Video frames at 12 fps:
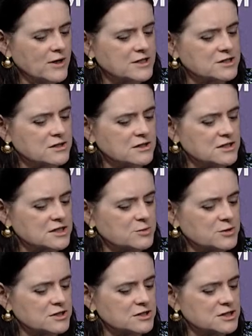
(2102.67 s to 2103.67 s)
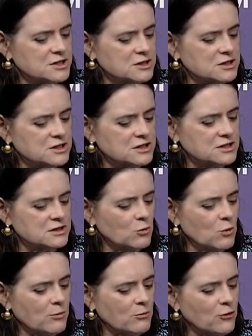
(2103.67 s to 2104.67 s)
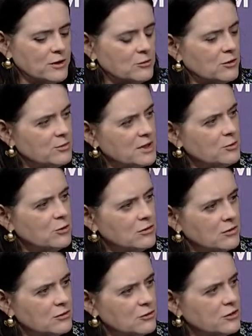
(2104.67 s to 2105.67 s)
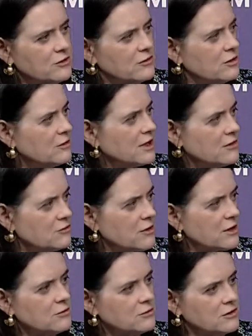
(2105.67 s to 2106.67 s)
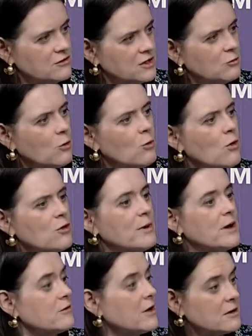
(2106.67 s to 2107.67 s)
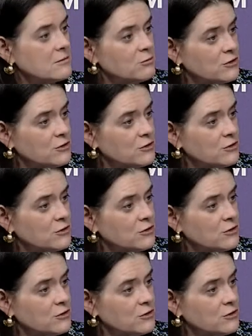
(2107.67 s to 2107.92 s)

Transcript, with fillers: weight in this, but it is, is, one point when people look at the UK's record, they say, well, what about that?